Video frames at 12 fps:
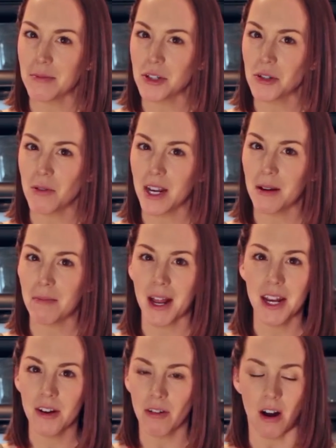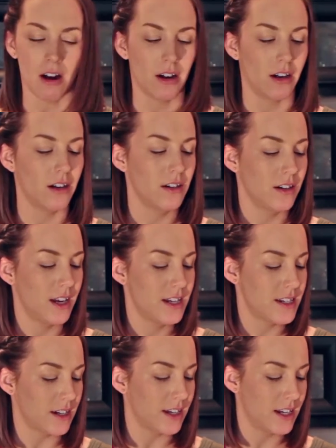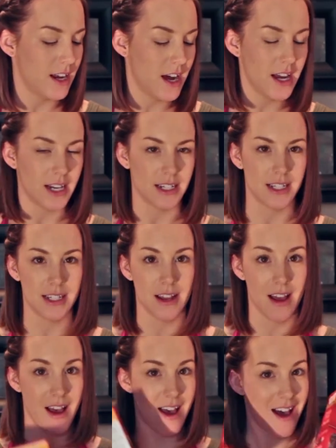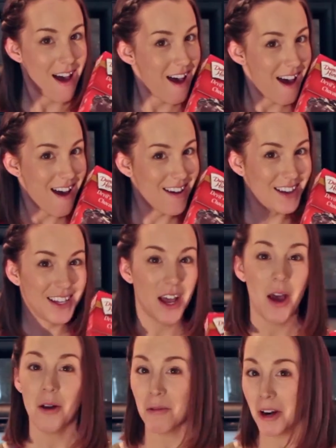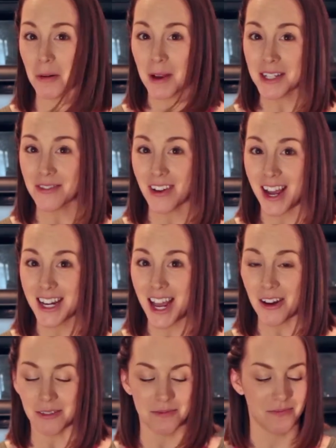between Betty Crocker and Duncan Hines? We're about to find out.